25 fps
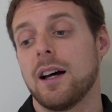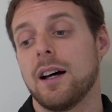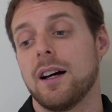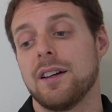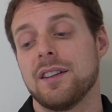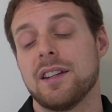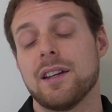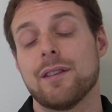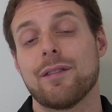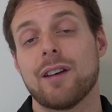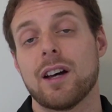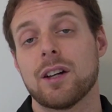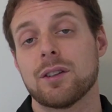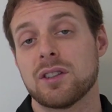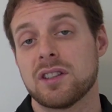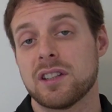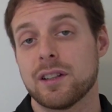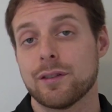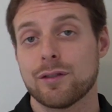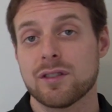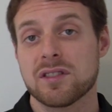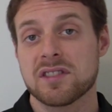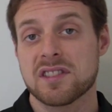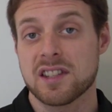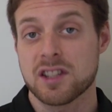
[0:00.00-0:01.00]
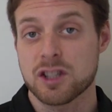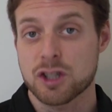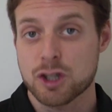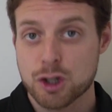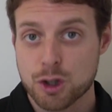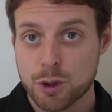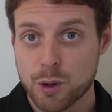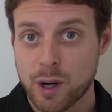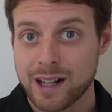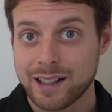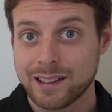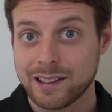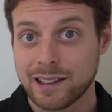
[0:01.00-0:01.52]
They found a difference in
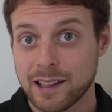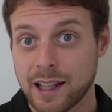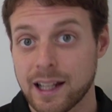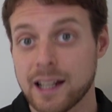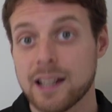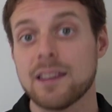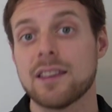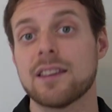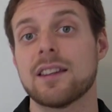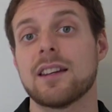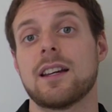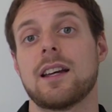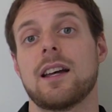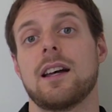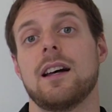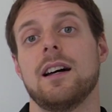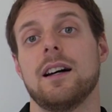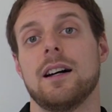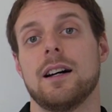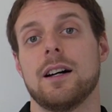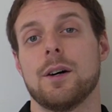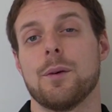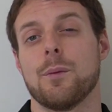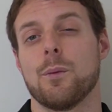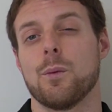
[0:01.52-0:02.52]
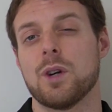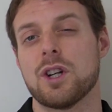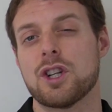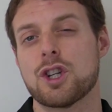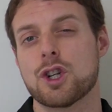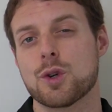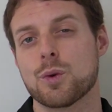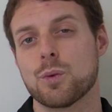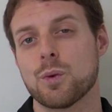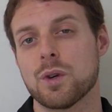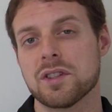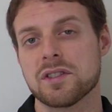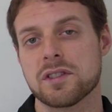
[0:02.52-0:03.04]
stride length,
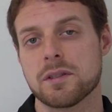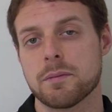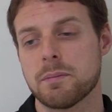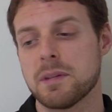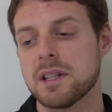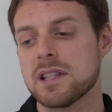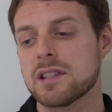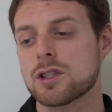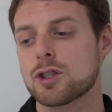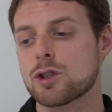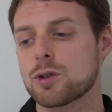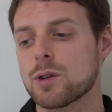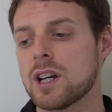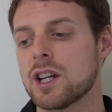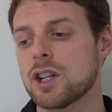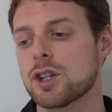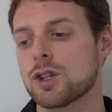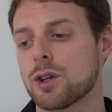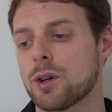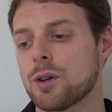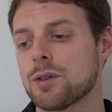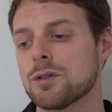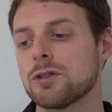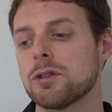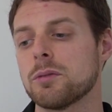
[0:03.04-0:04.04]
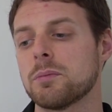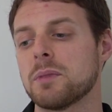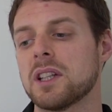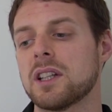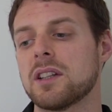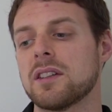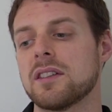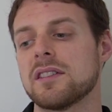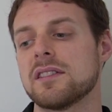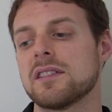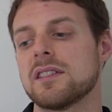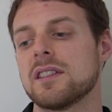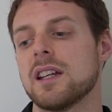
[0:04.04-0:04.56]
which was a bit strange also
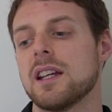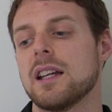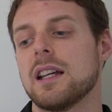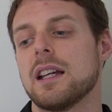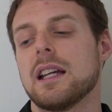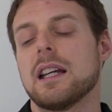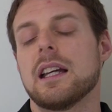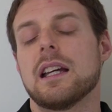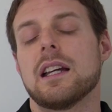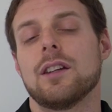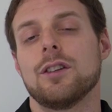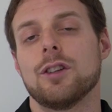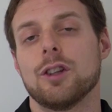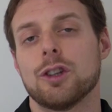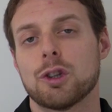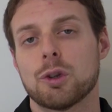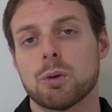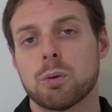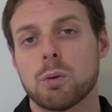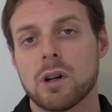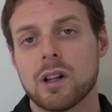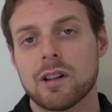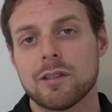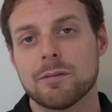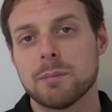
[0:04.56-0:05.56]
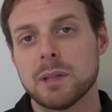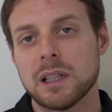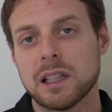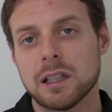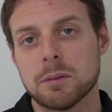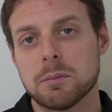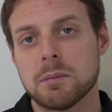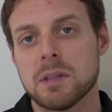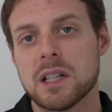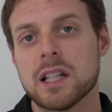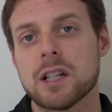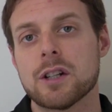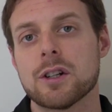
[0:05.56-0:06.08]
because the 12
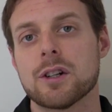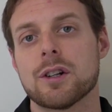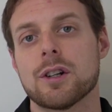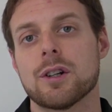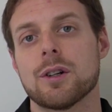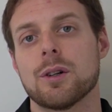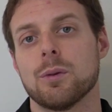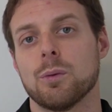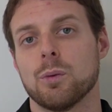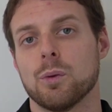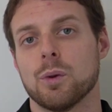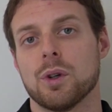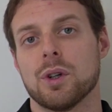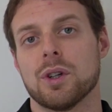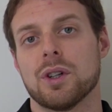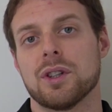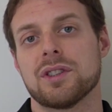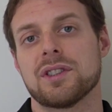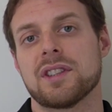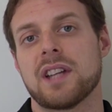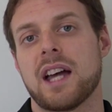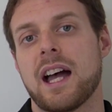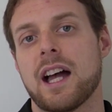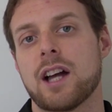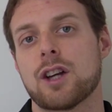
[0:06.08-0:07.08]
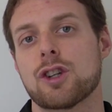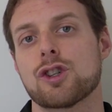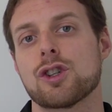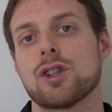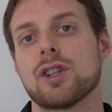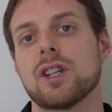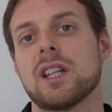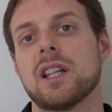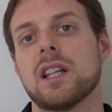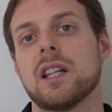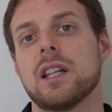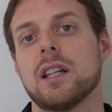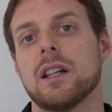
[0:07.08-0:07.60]
millimeter was
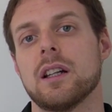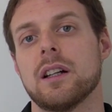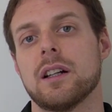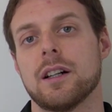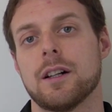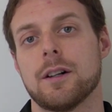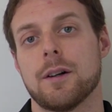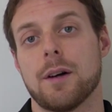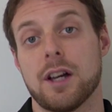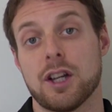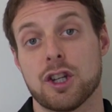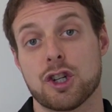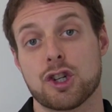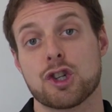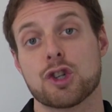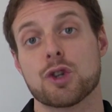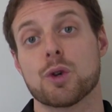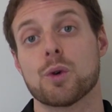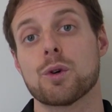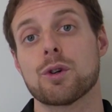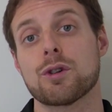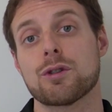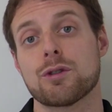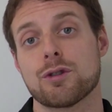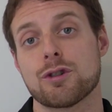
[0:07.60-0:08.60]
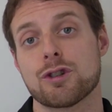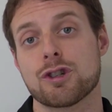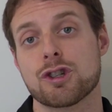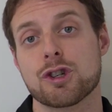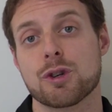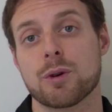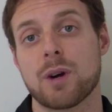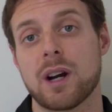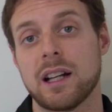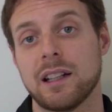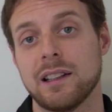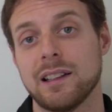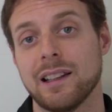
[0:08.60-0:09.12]
actually a shorter
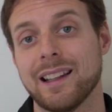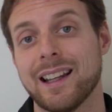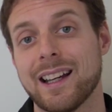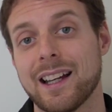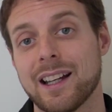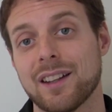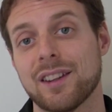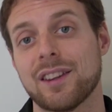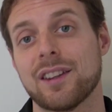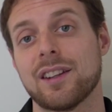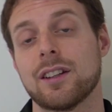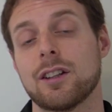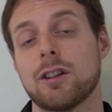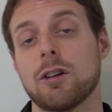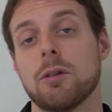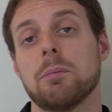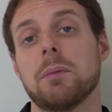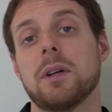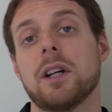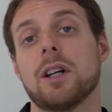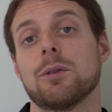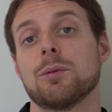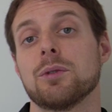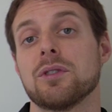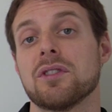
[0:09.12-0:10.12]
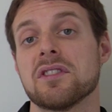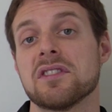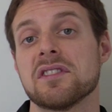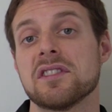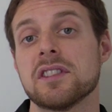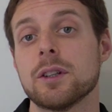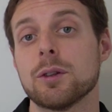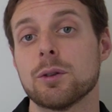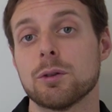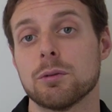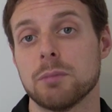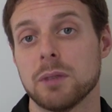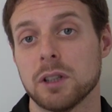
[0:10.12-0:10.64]
stride length compared with the
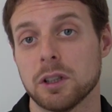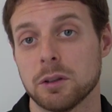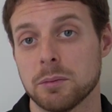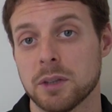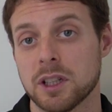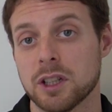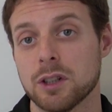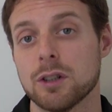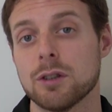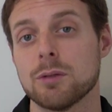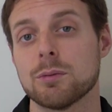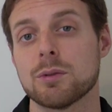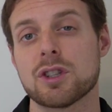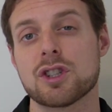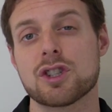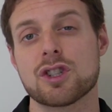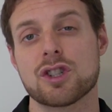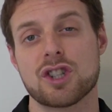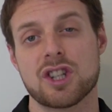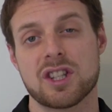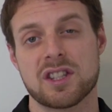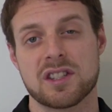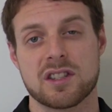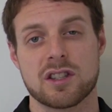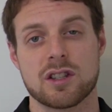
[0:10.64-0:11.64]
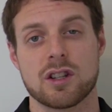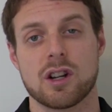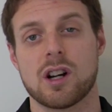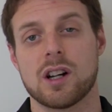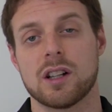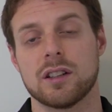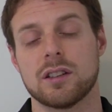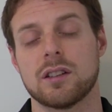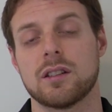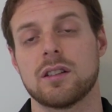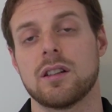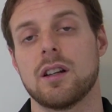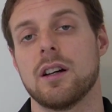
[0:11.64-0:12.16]
0 millimeter, which is
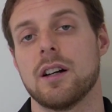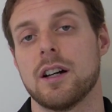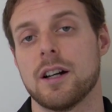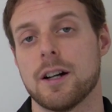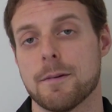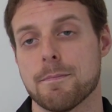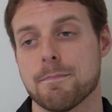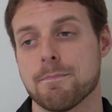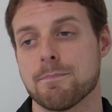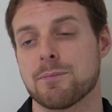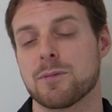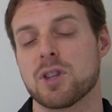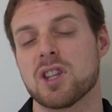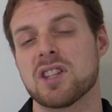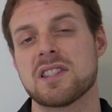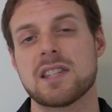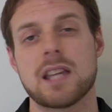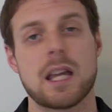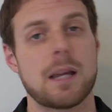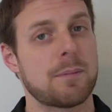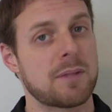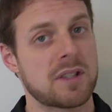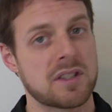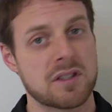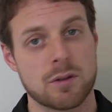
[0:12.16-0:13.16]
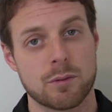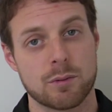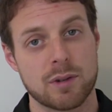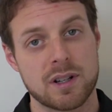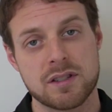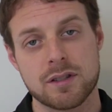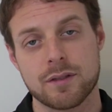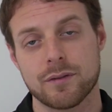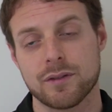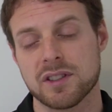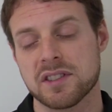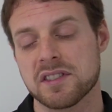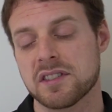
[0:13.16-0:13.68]
not the same as the rest
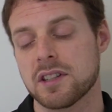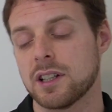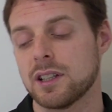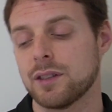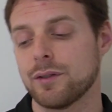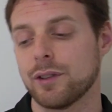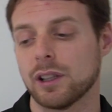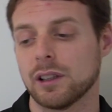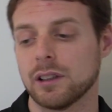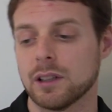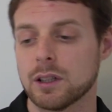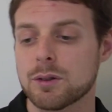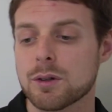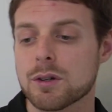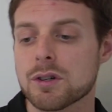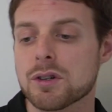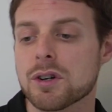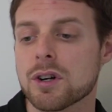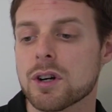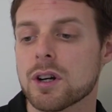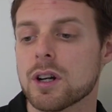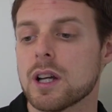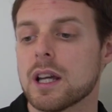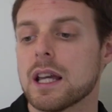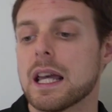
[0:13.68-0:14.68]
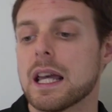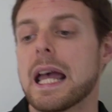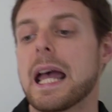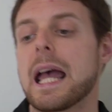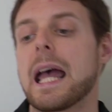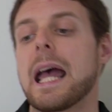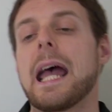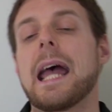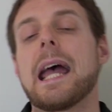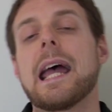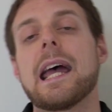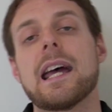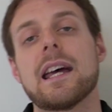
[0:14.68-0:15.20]
of the scientific literature.
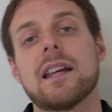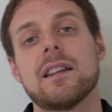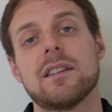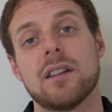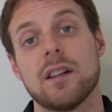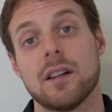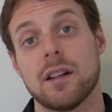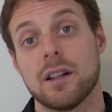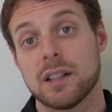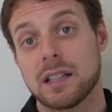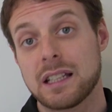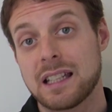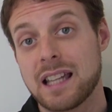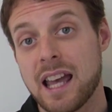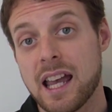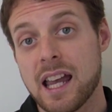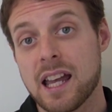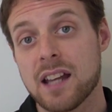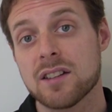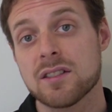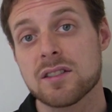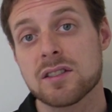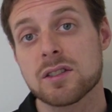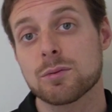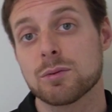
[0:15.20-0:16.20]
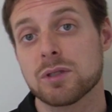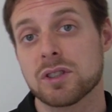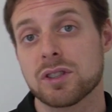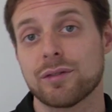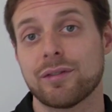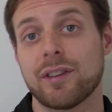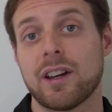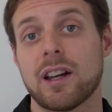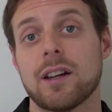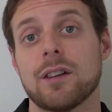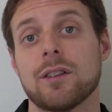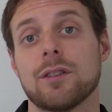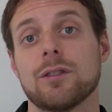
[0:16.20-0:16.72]
And cadence was
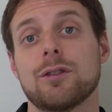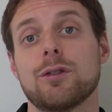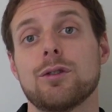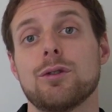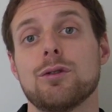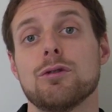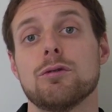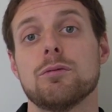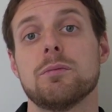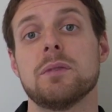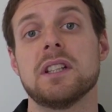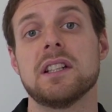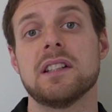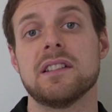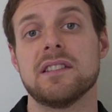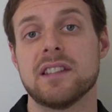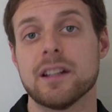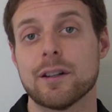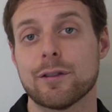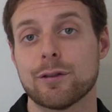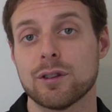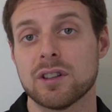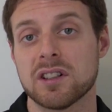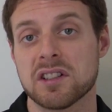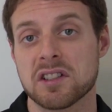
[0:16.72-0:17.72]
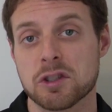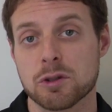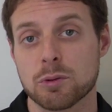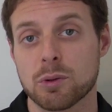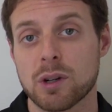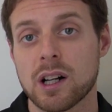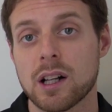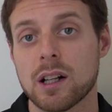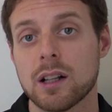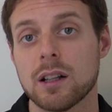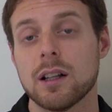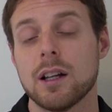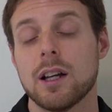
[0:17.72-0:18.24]
found to be different as
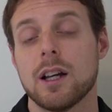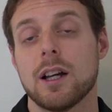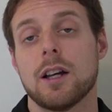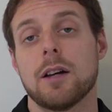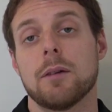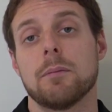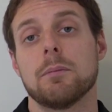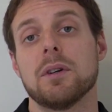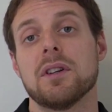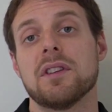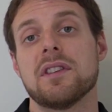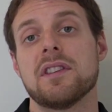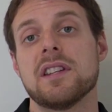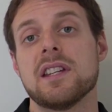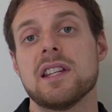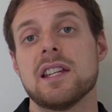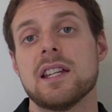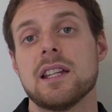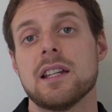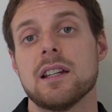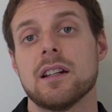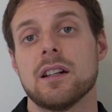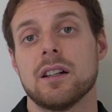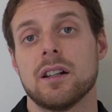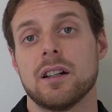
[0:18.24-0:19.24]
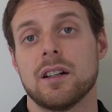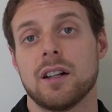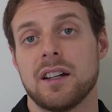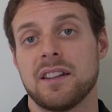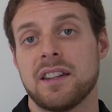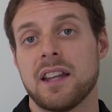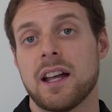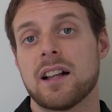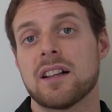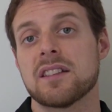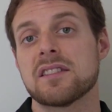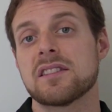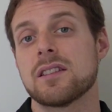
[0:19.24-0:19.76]
well, but the
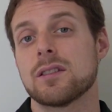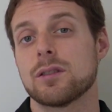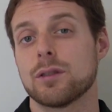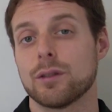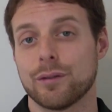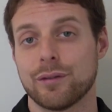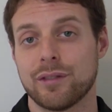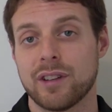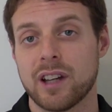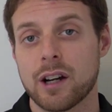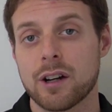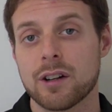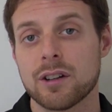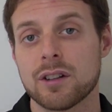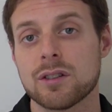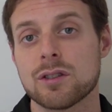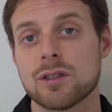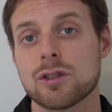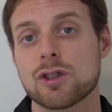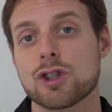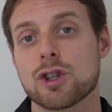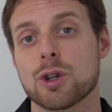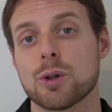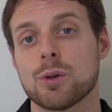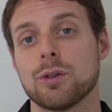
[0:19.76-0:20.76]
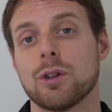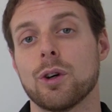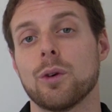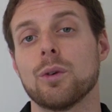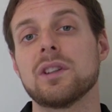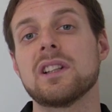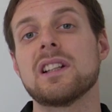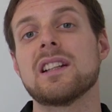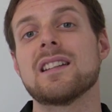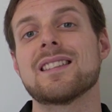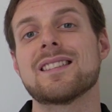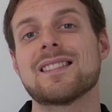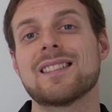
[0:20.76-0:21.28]
analysis of variance showed only
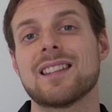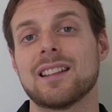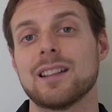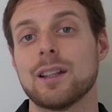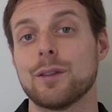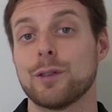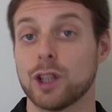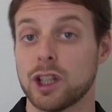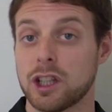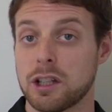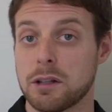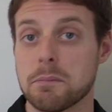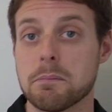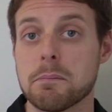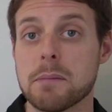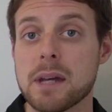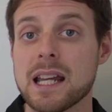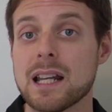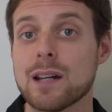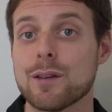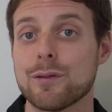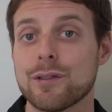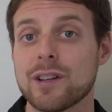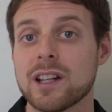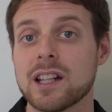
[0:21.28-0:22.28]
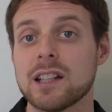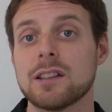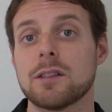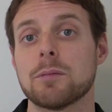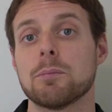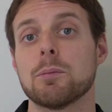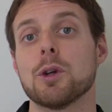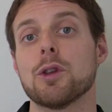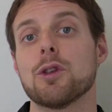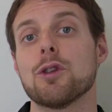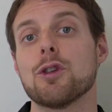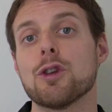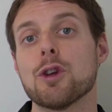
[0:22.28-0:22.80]
a significant main effect,
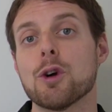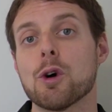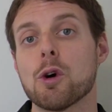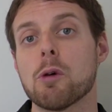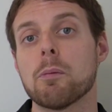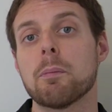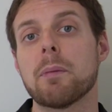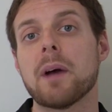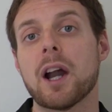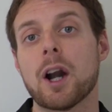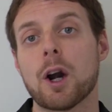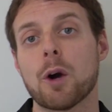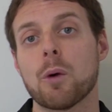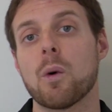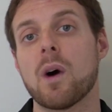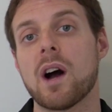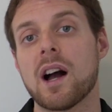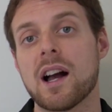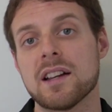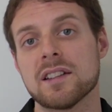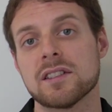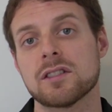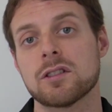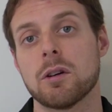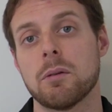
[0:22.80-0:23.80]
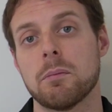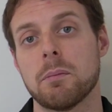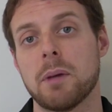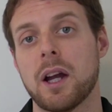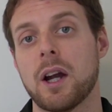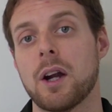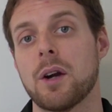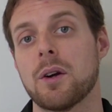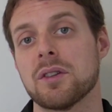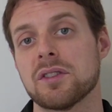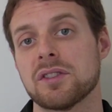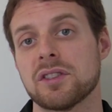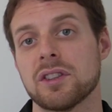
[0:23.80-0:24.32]
but no pairwise
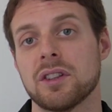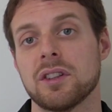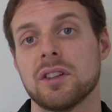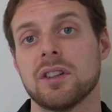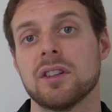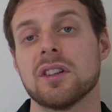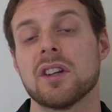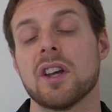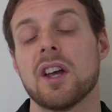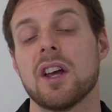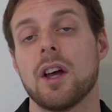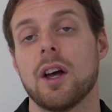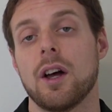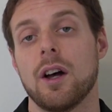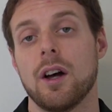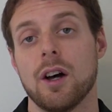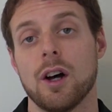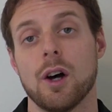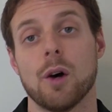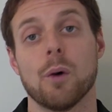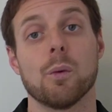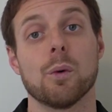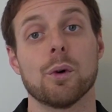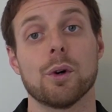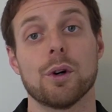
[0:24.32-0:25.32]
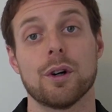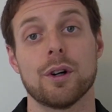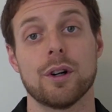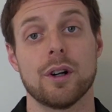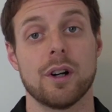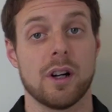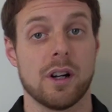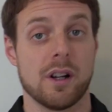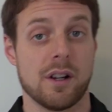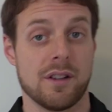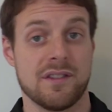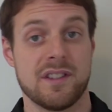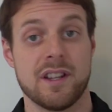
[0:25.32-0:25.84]
comparison
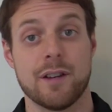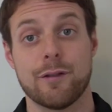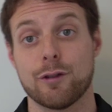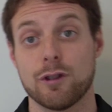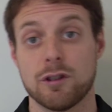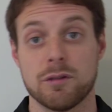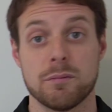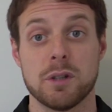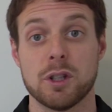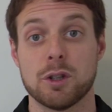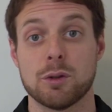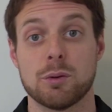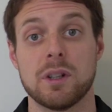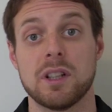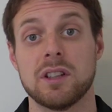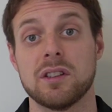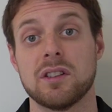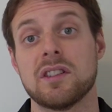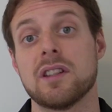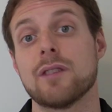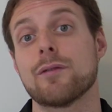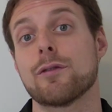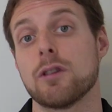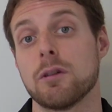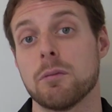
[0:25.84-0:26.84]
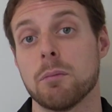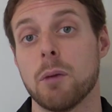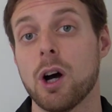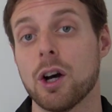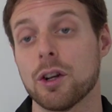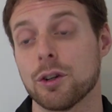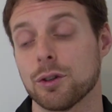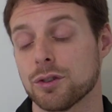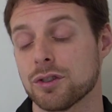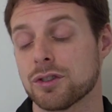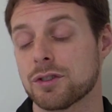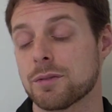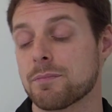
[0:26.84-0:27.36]
were different between the different
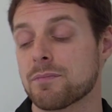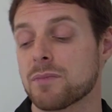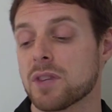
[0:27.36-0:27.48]
models.